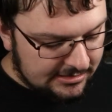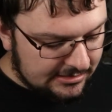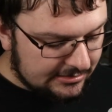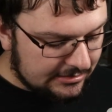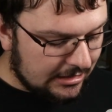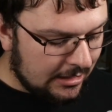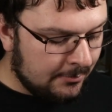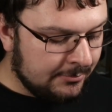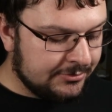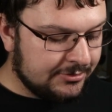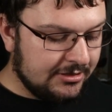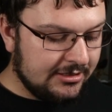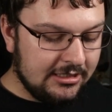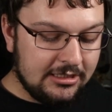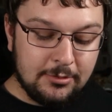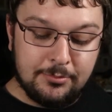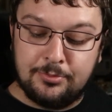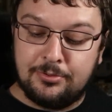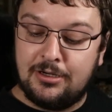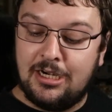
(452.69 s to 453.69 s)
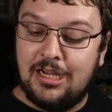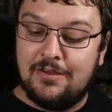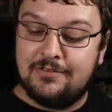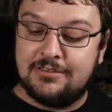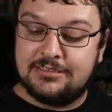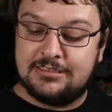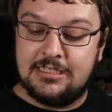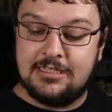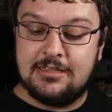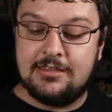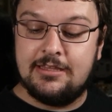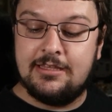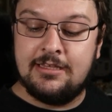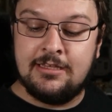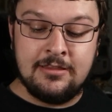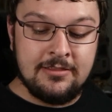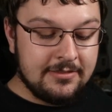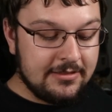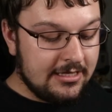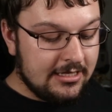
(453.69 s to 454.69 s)
Comes with a little privacy
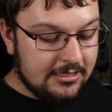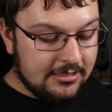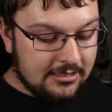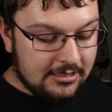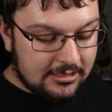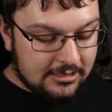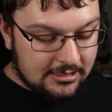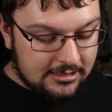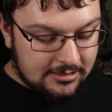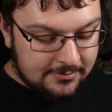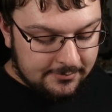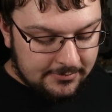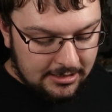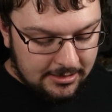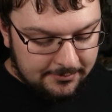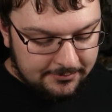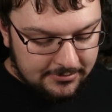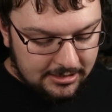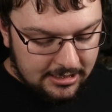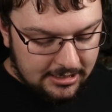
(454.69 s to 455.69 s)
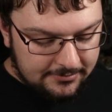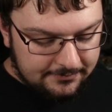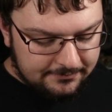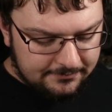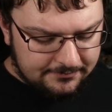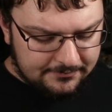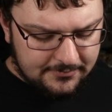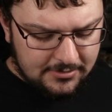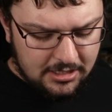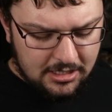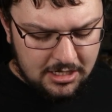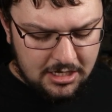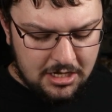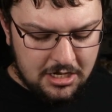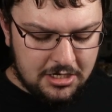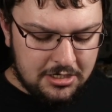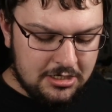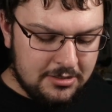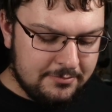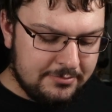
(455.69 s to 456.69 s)
thing that, I'm not
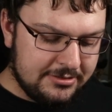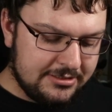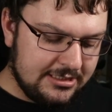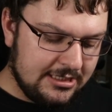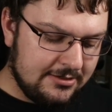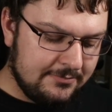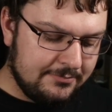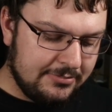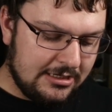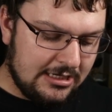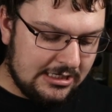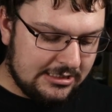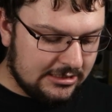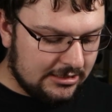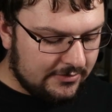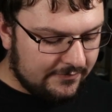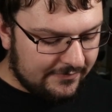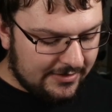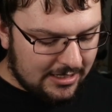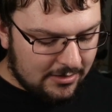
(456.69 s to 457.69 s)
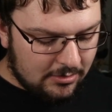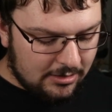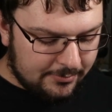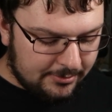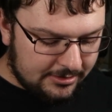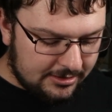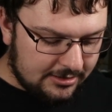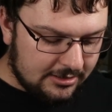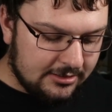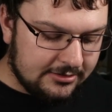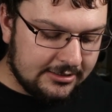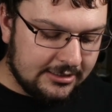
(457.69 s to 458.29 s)
100% positive how I put it on there.